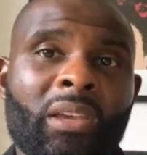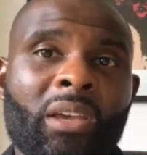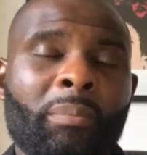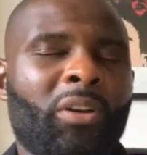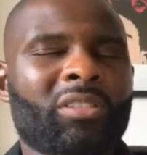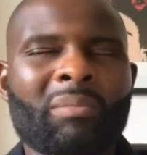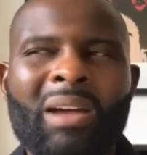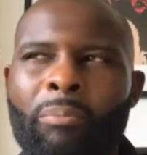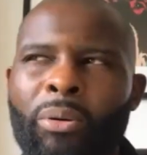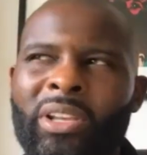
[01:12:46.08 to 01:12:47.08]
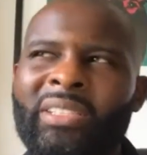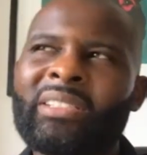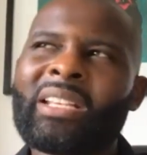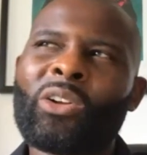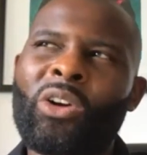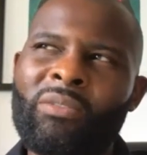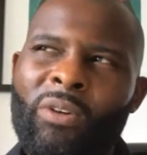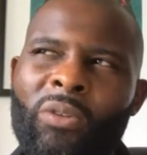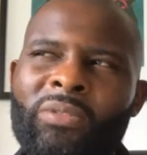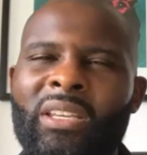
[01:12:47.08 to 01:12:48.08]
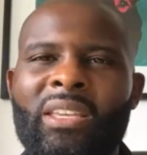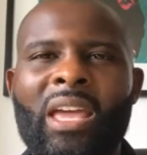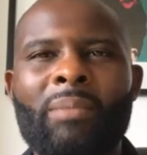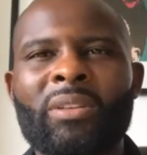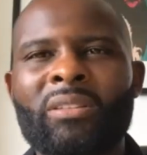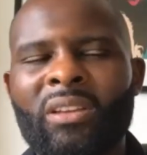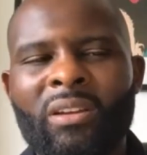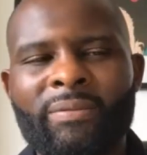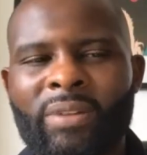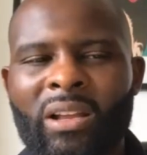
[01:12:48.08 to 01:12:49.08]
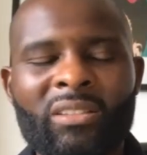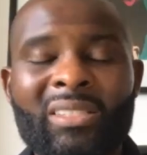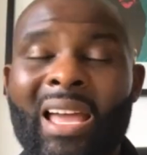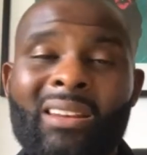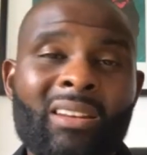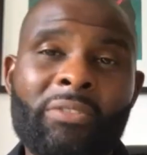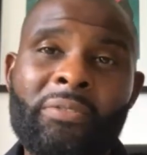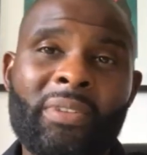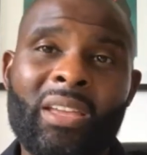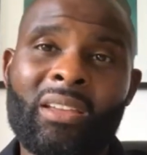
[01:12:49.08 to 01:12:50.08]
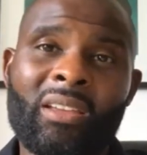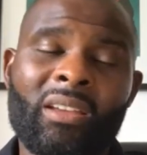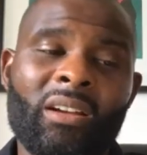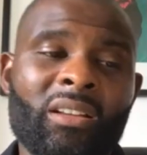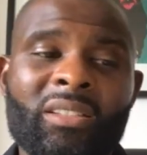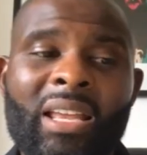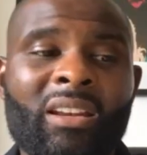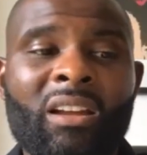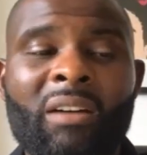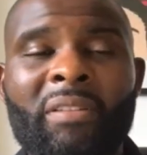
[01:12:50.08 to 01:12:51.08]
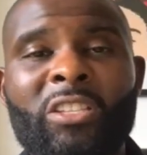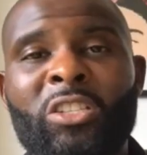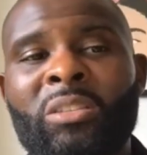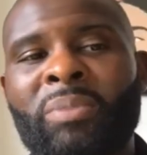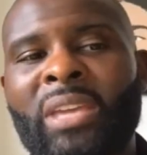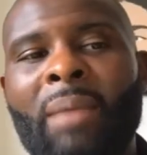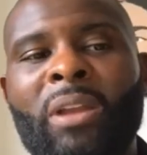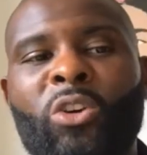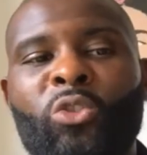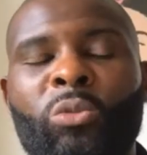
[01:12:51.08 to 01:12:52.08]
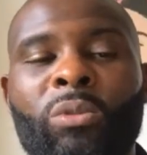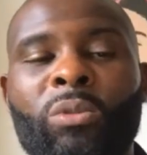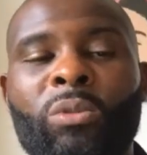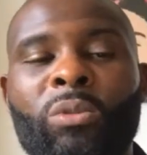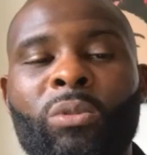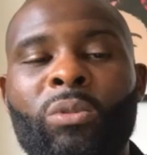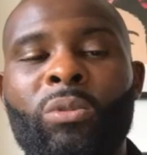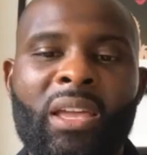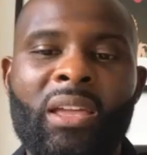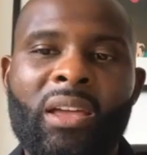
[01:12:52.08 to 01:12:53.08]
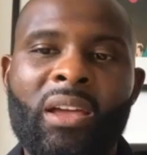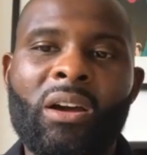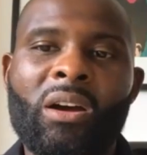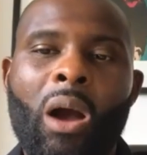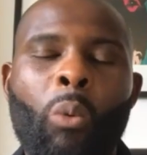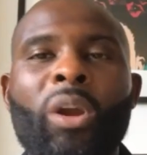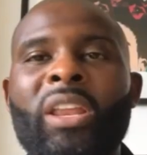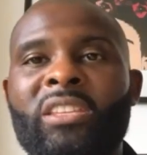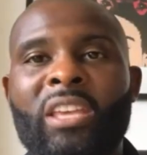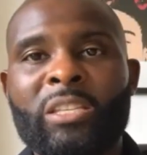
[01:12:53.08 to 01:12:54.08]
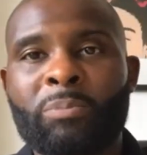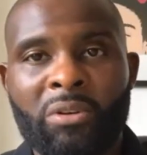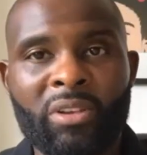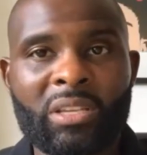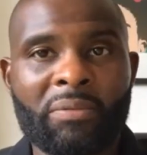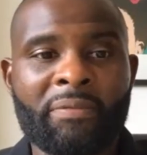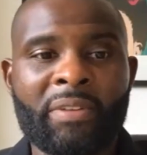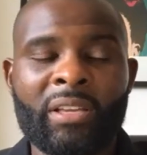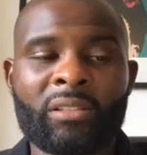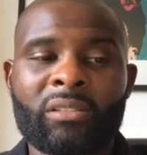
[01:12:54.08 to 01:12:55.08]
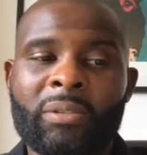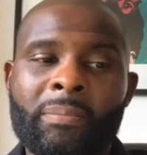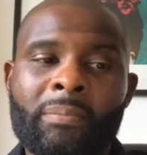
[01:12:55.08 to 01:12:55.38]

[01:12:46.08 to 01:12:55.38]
because the amount of politics I got involved in the game, and I just had enough of it. I just had enough. It just became like a normal job to me. I wanted to experience some things.